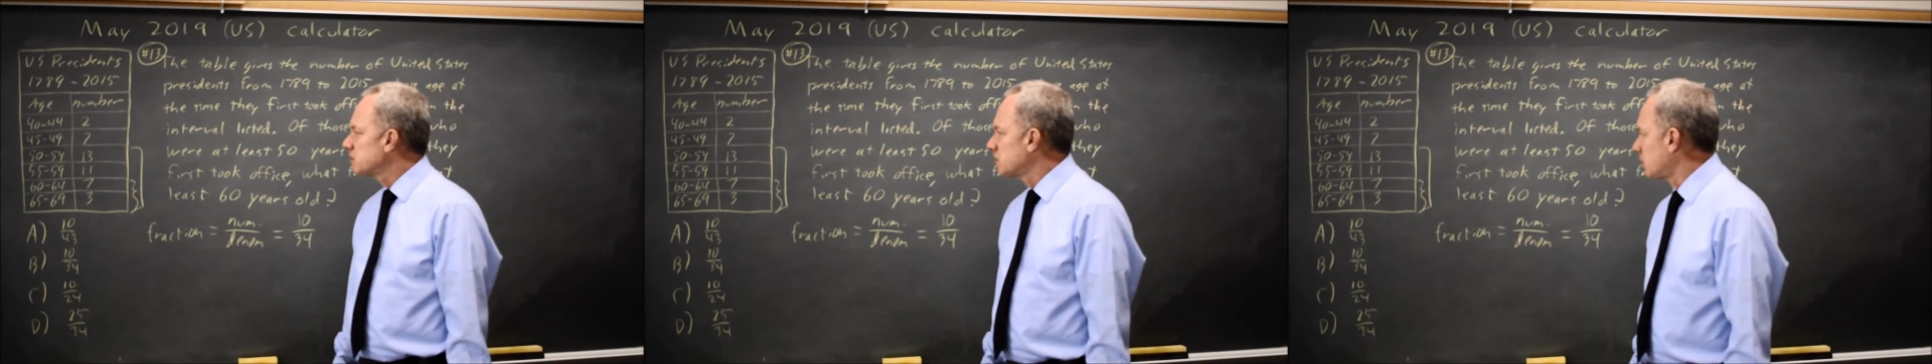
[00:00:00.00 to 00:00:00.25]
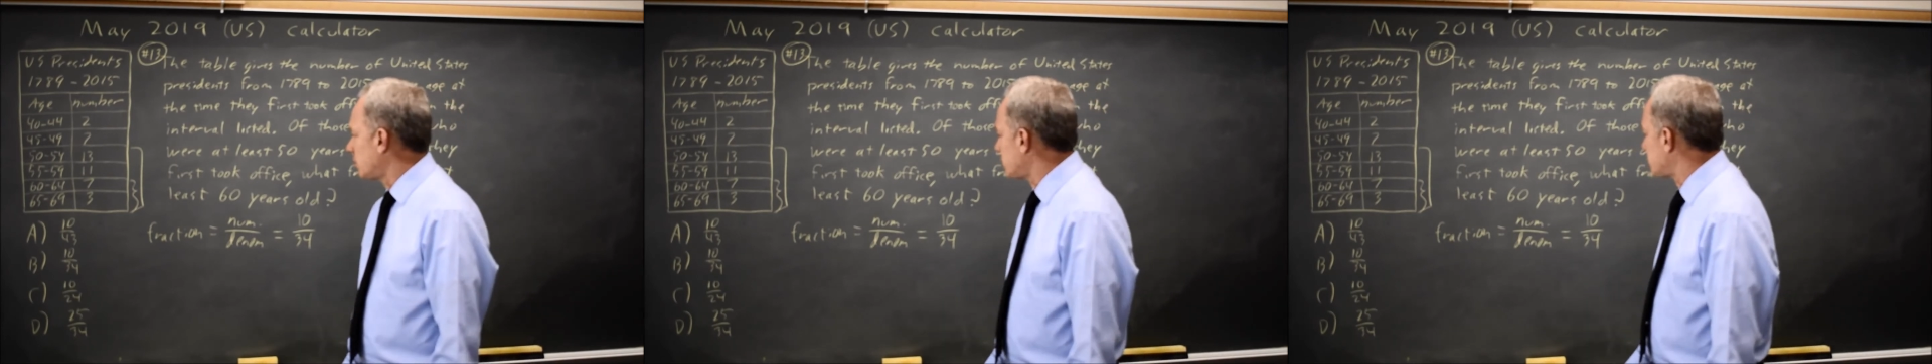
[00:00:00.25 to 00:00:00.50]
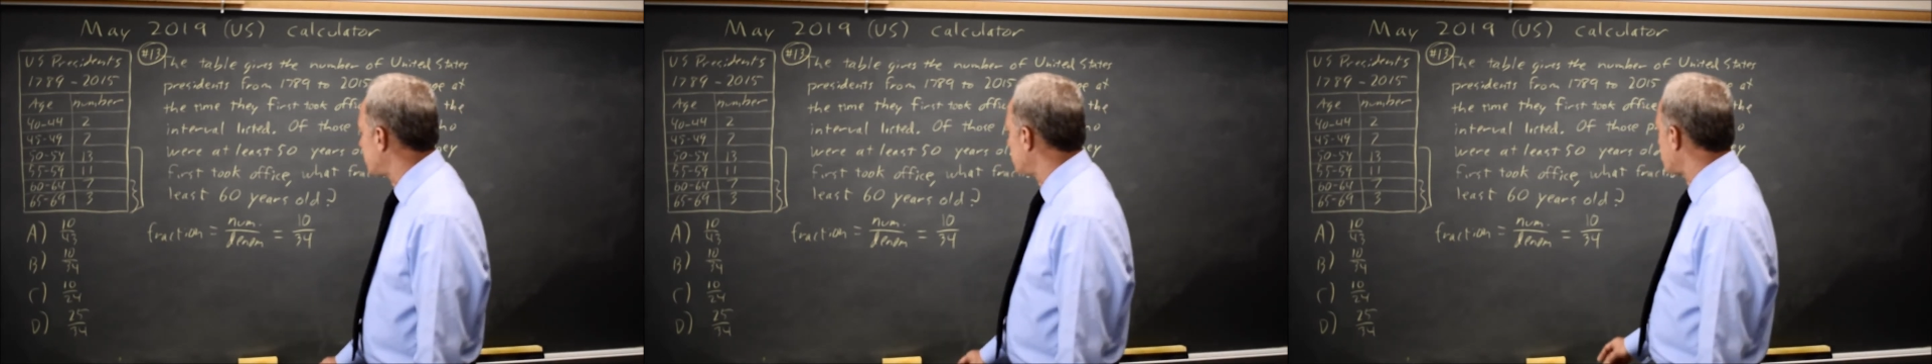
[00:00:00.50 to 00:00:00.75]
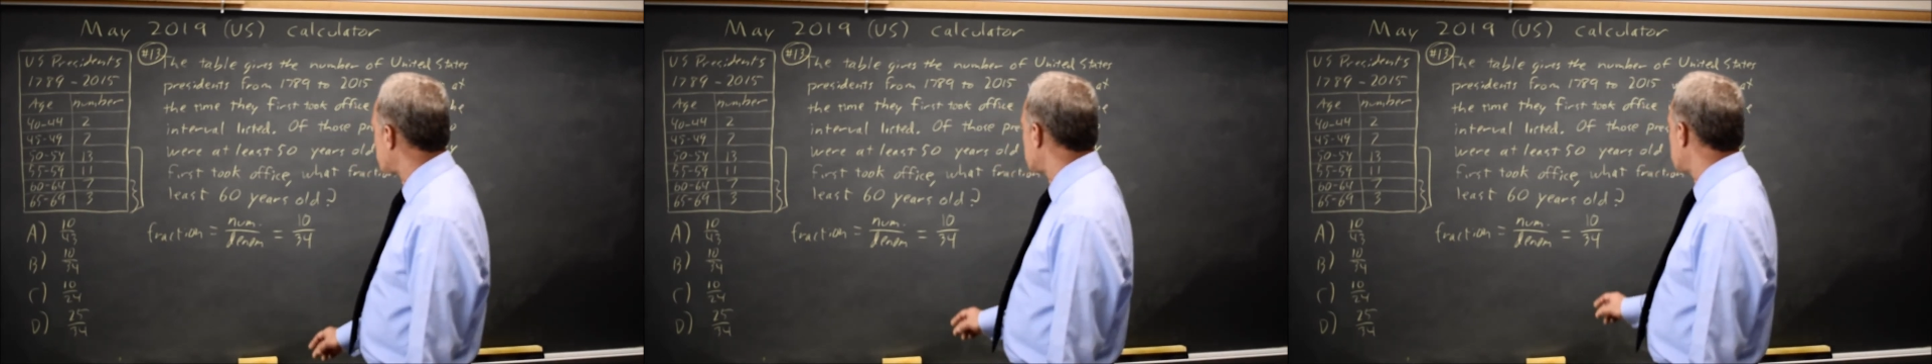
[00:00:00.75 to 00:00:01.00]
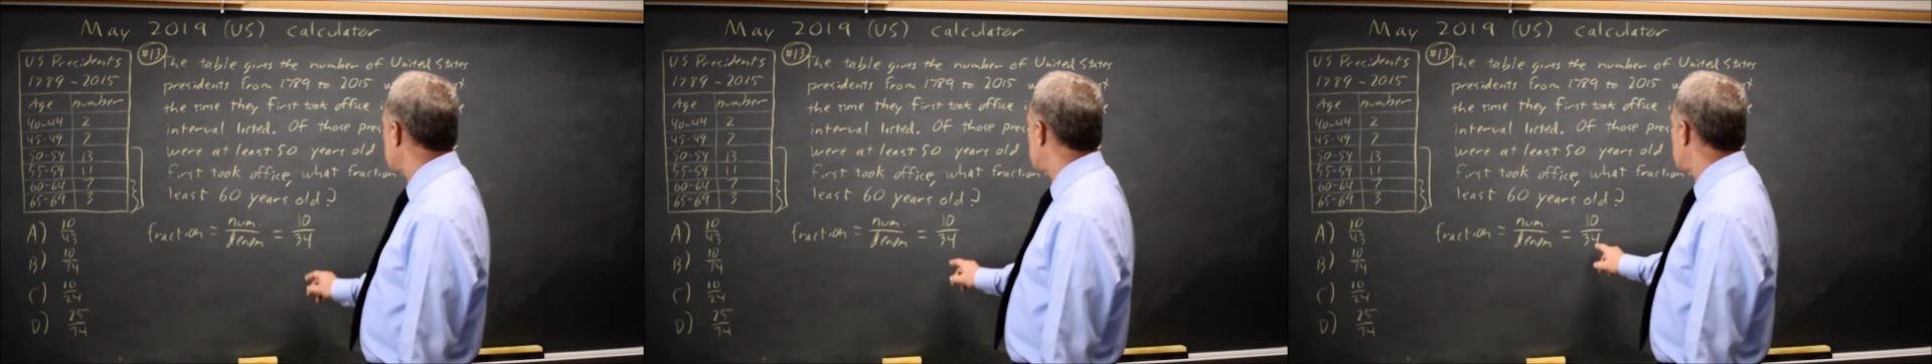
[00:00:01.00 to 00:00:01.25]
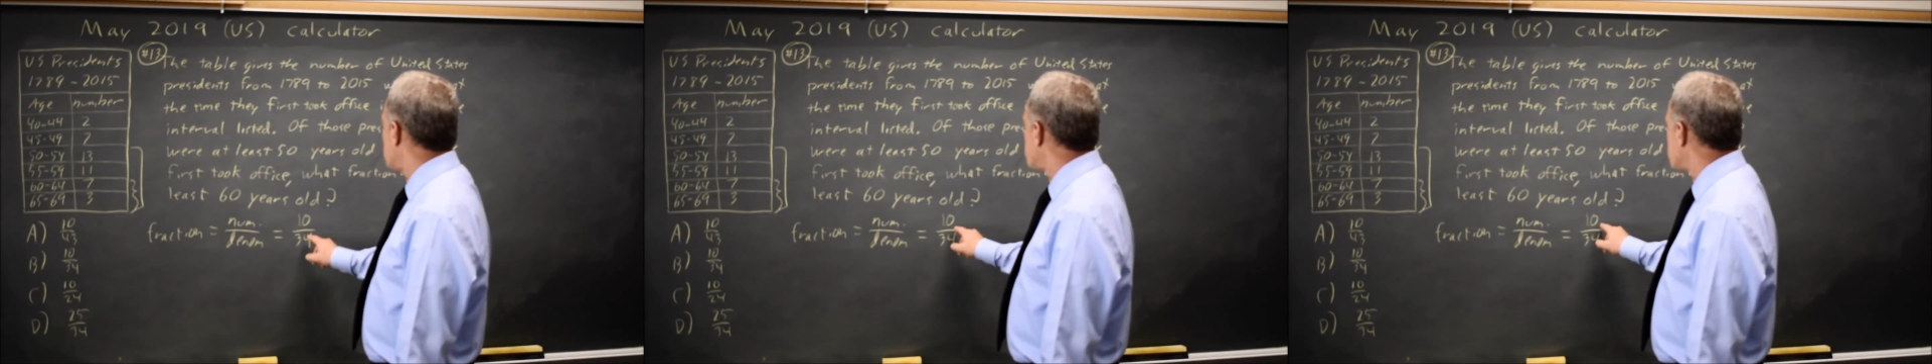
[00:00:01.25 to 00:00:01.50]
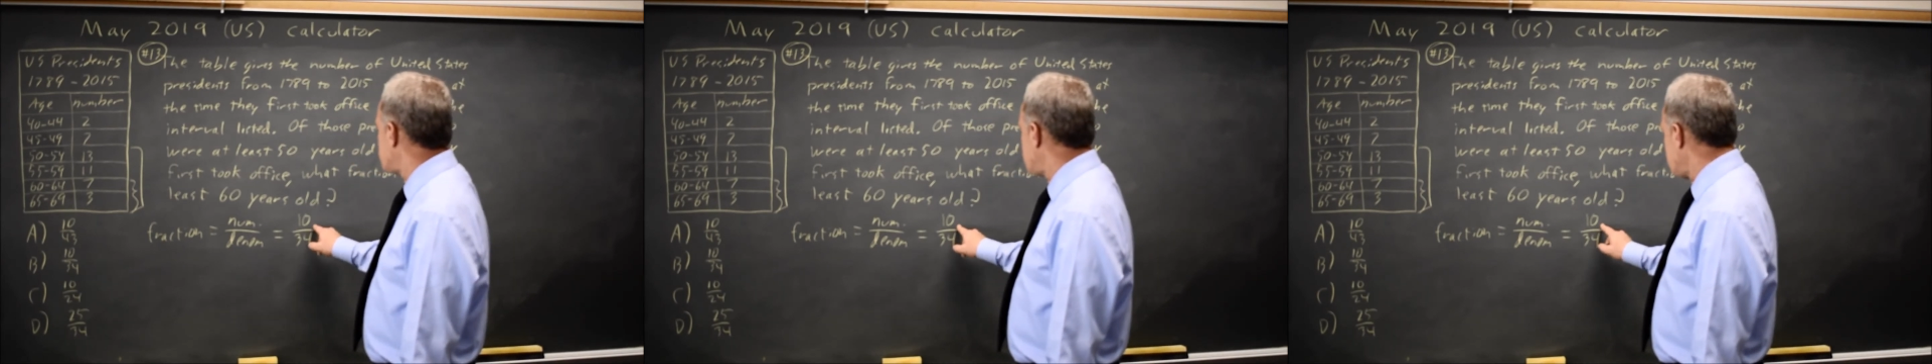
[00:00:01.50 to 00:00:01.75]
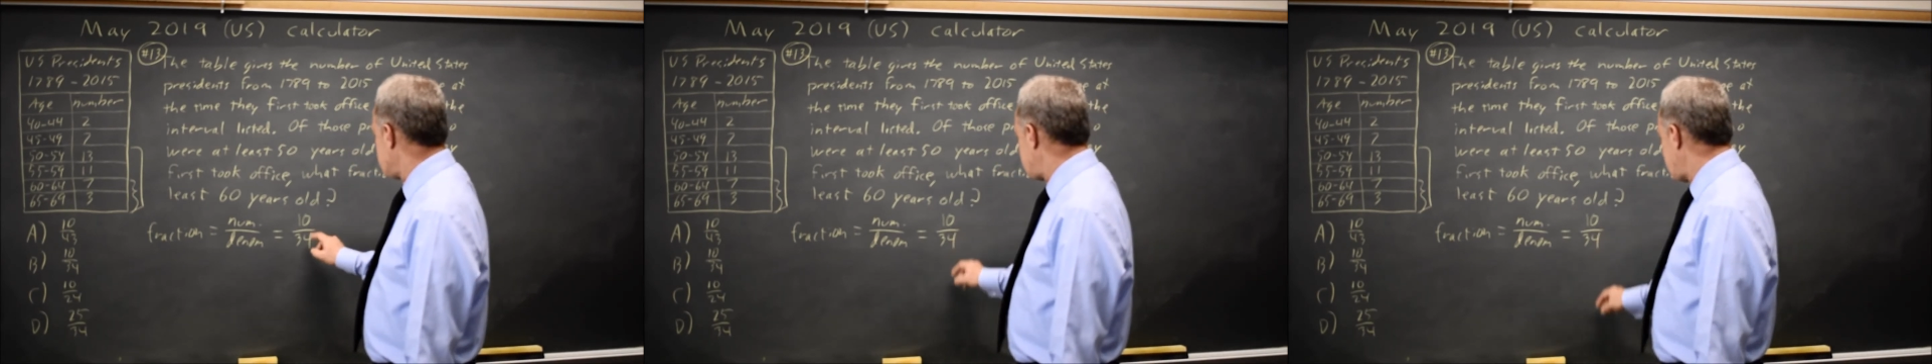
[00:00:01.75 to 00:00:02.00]
it's a little simpler, but it's
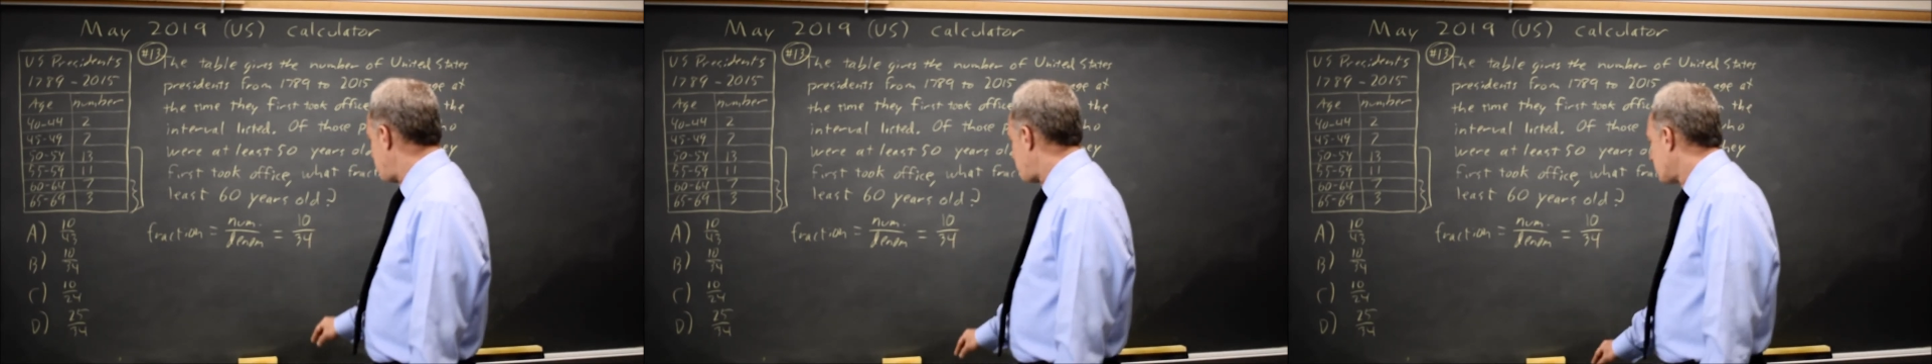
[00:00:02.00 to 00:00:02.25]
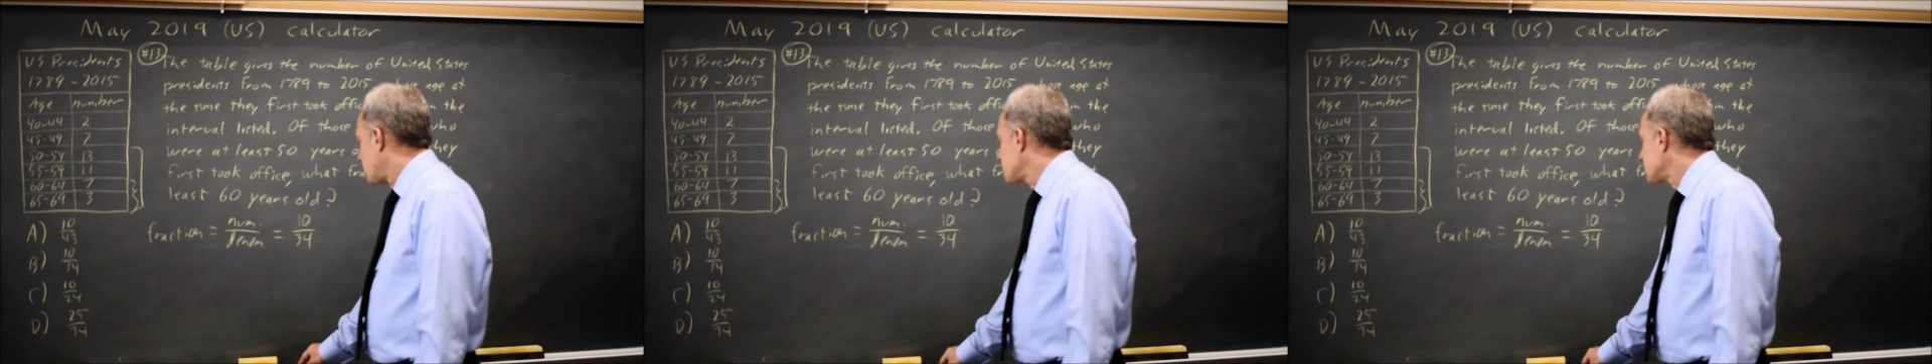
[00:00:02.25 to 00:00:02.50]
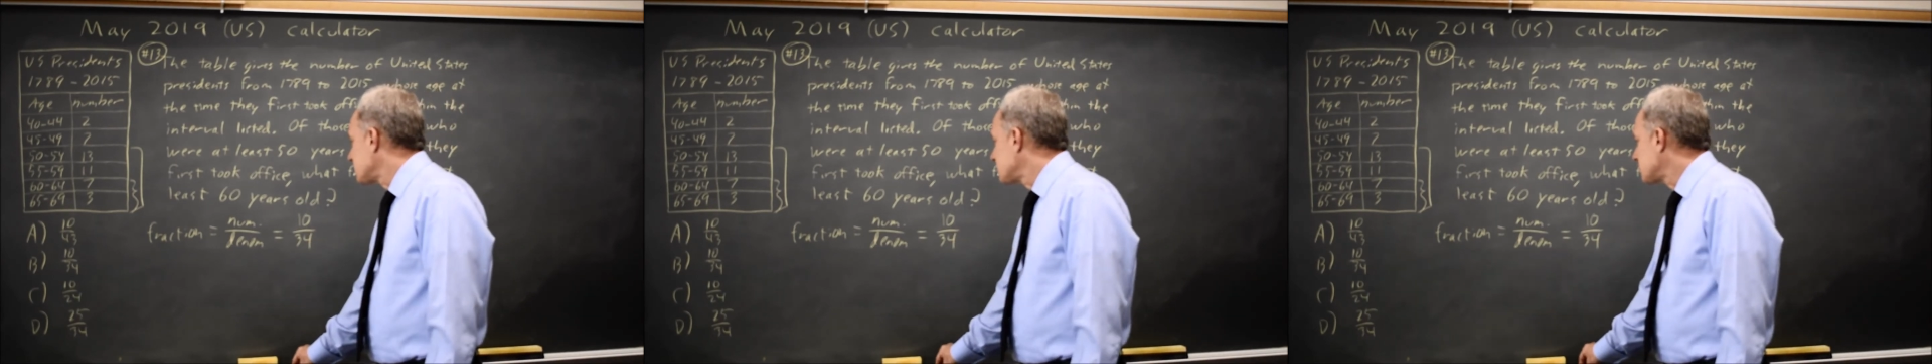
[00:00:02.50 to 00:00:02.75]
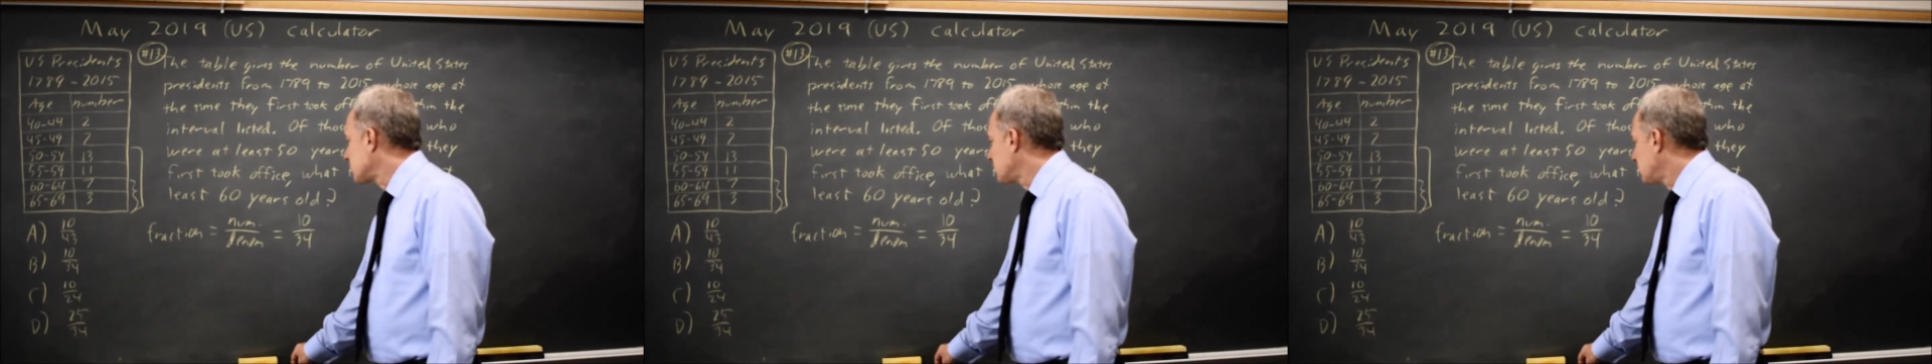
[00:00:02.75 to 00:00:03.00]
still the same process.